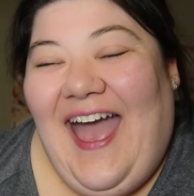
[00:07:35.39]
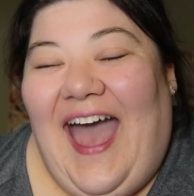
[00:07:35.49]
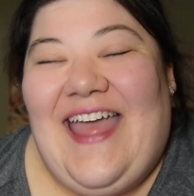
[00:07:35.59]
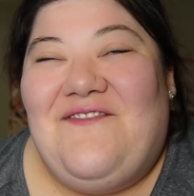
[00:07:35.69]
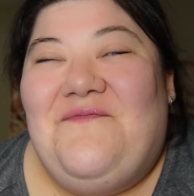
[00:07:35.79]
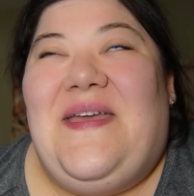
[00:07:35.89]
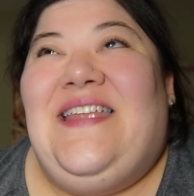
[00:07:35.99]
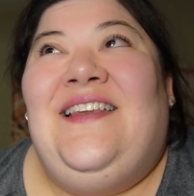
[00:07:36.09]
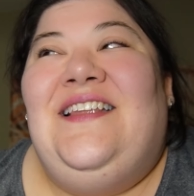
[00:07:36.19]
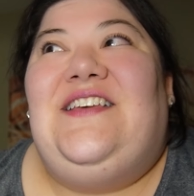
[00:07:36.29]
I've
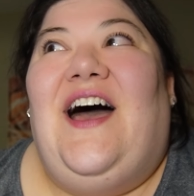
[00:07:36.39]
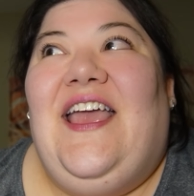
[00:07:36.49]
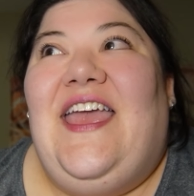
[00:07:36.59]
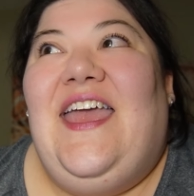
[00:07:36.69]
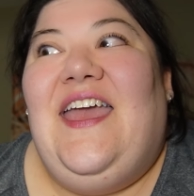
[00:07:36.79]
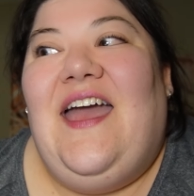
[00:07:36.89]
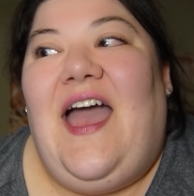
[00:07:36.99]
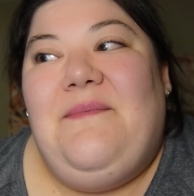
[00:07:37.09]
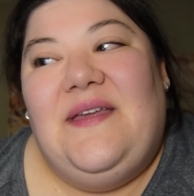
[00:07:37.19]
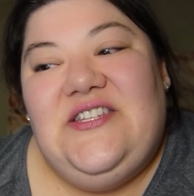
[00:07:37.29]
been talking,
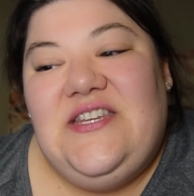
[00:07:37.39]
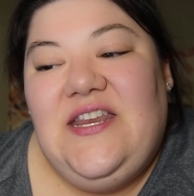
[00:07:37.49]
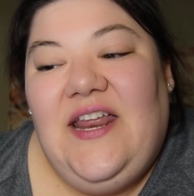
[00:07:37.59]
I mentioned